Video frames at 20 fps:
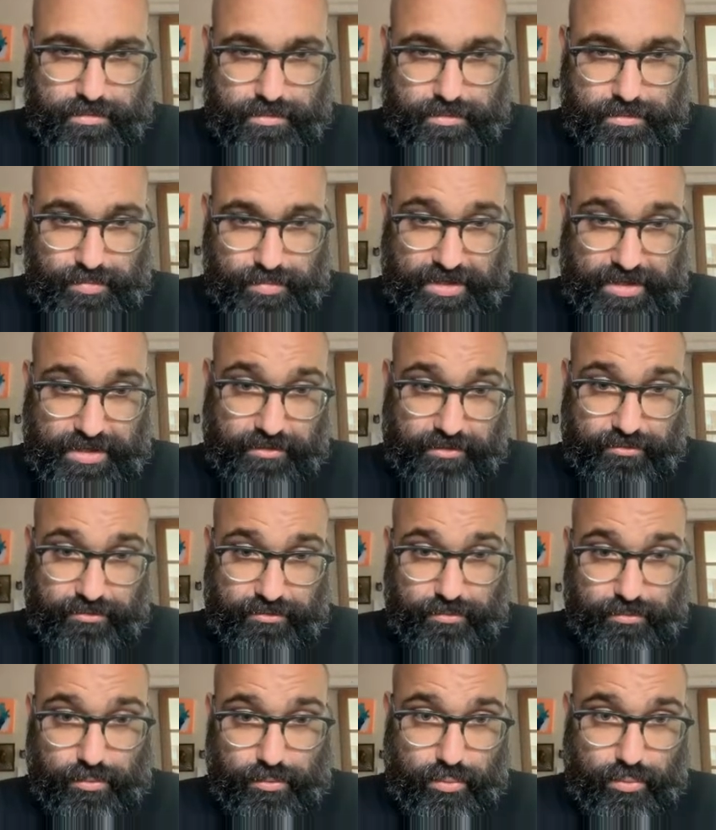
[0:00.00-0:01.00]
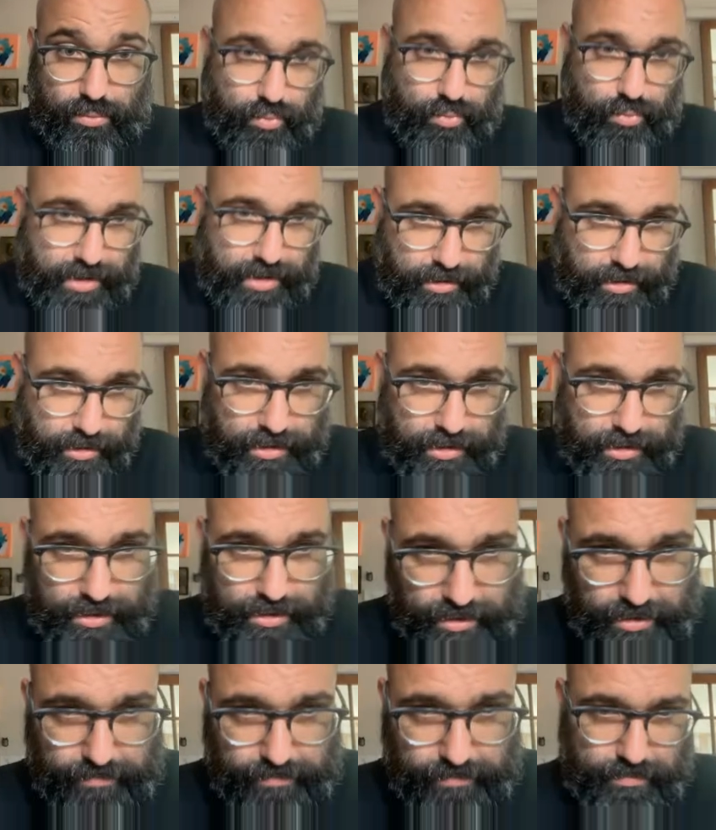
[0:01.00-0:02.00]
because we're
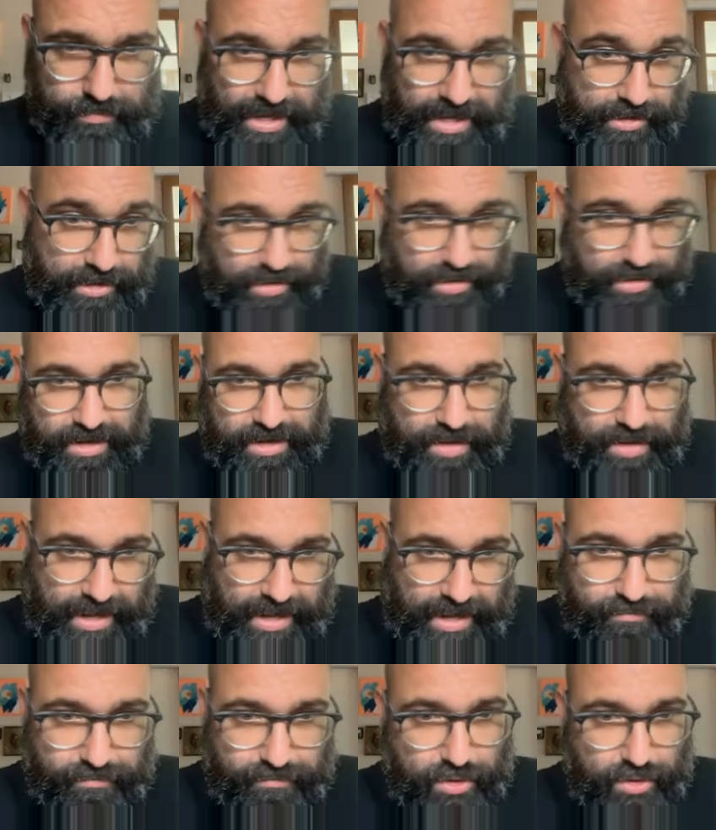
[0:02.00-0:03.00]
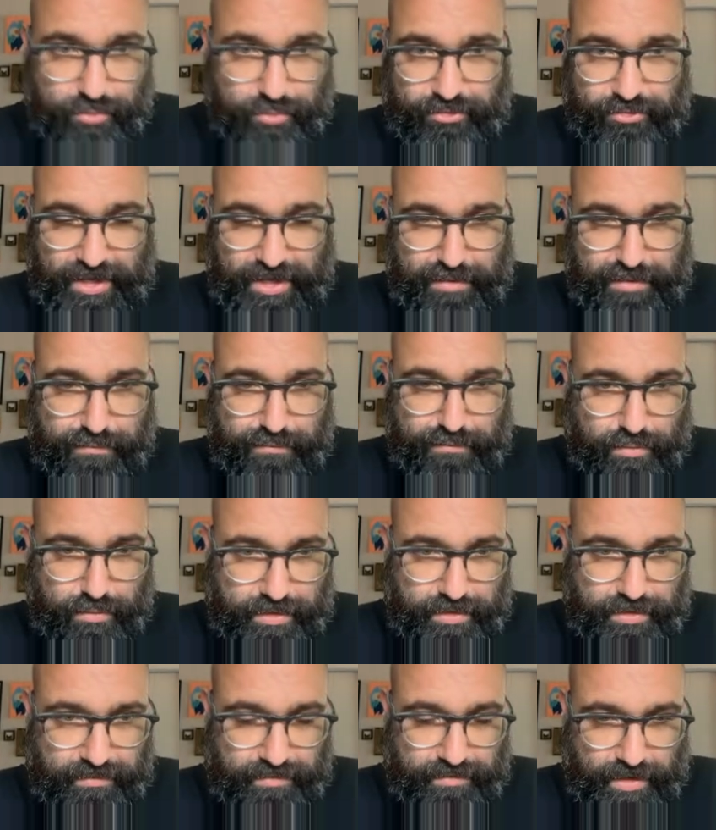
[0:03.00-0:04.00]
gonna. I have no state for
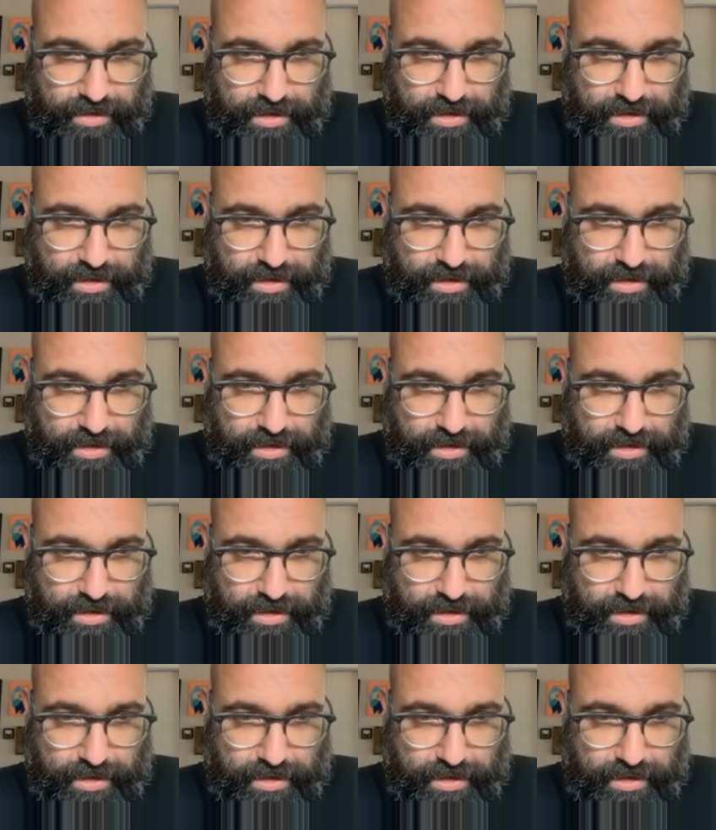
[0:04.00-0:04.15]
this